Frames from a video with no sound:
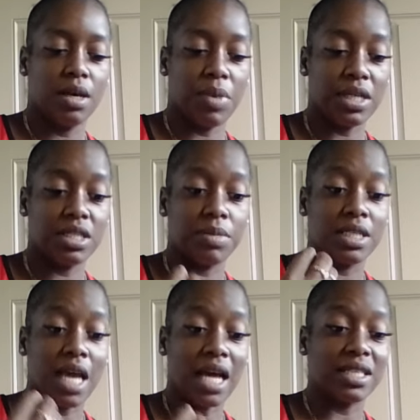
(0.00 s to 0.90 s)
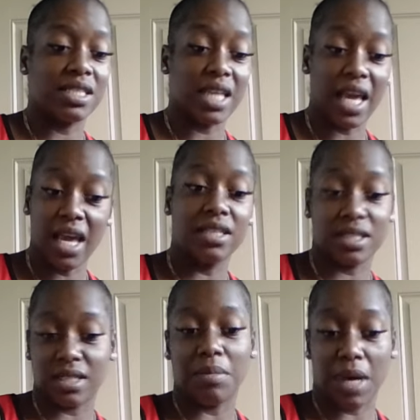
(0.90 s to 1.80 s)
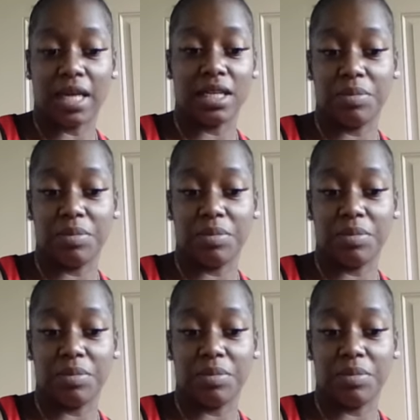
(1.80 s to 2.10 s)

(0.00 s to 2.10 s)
possibly not stand somebody